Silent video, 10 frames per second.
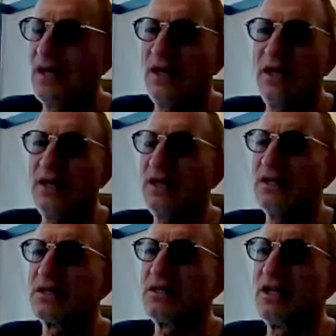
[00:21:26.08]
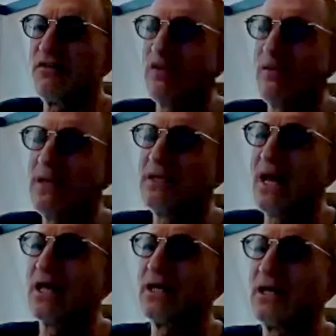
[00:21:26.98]
It's a different
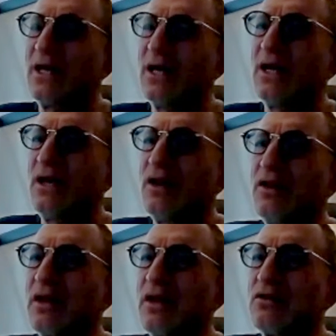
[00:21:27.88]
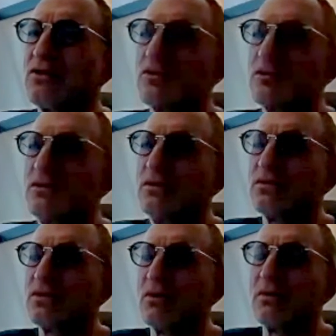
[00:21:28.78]
mentality, and I think you're
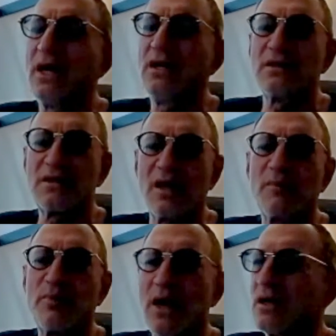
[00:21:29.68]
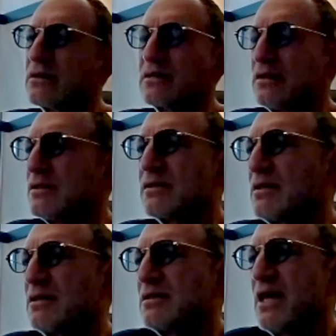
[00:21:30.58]
so right in saying product
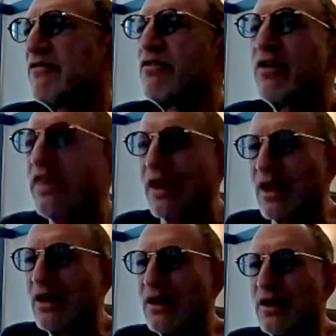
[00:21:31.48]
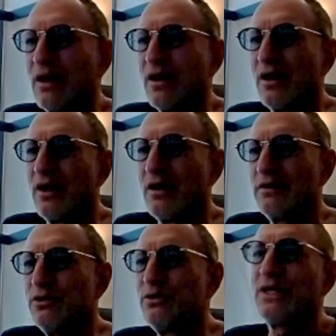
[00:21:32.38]
is everything.
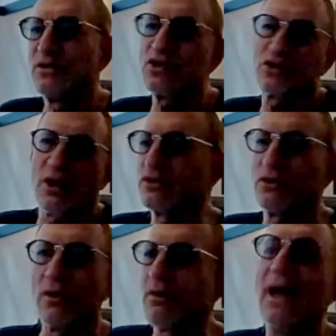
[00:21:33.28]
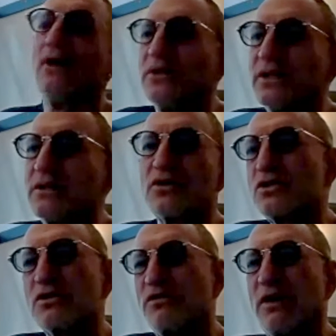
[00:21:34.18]
You need the structure around it to
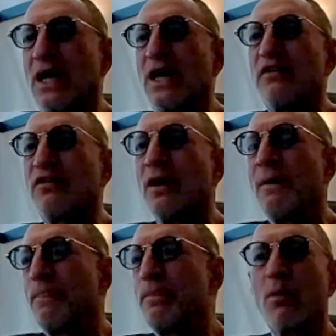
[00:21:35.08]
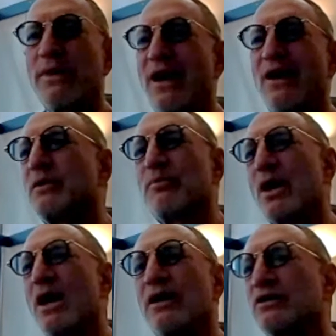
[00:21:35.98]
survive, but without the
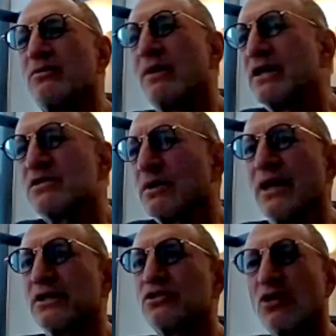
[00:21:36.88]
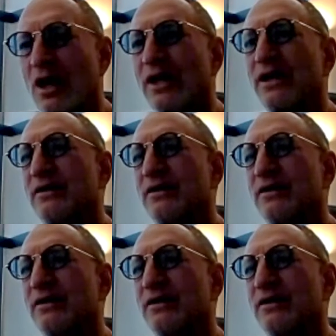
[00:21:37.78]
product, you might as well not try.